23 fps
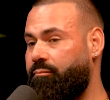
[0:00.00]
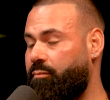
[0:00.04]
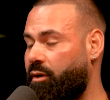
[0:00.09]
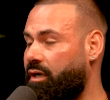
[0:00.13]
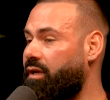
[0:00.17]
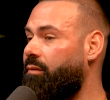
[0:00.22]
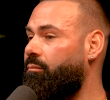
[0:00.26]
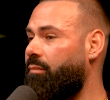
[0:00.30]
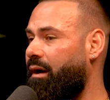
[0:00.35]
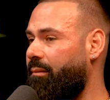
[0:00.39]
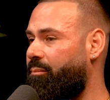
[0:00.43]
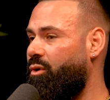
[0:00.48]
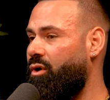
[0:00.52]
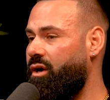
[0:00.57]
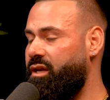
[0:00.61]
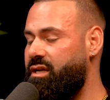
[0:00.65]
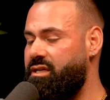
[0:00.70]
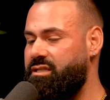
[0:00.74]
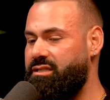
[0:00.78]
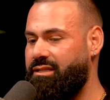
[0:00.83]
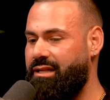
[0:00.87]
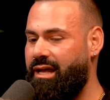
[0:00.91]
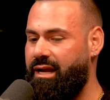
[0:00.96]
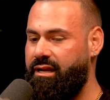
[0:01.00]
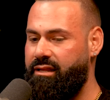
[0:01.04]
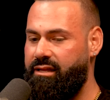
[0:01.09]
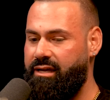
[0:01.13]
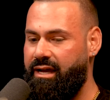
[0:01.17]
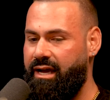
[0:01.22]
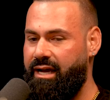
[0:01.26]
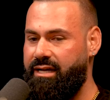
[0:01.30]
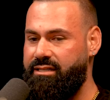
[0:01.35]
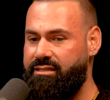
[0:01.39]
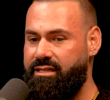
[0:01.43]
But my point is, a lot of the
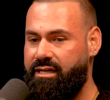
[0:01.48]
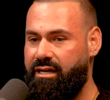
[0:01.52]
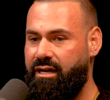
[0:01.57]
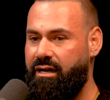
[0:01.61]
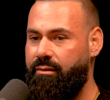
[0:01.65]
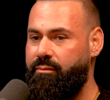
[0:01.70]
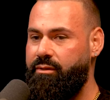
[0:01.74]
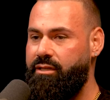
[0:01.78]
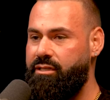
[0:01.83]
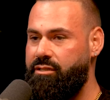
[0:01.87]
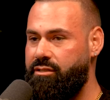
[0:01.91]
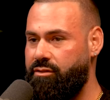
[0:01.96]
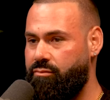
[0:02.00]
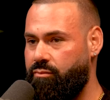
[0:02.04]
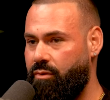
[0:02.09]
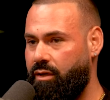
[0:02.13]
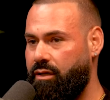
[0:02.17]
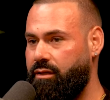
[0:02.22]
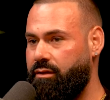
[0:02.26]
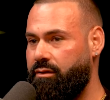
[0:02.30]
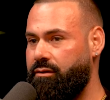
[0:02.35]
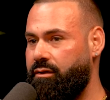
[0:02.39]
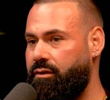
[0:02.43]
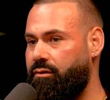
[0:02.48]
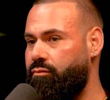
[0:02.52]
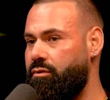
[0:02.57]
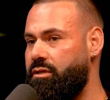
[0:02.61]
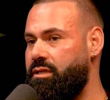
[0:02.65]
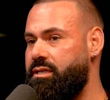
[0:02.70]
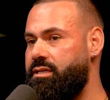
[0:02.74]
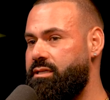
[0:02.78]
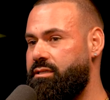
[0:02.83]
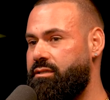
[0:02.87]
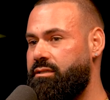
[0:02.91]
guys, they come and they just want a little
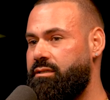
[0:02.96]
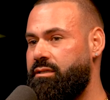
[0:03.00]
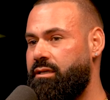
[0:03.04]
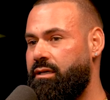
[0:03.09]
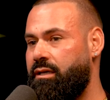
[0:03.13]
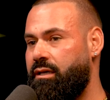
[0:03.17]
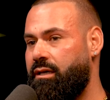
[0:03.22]
release.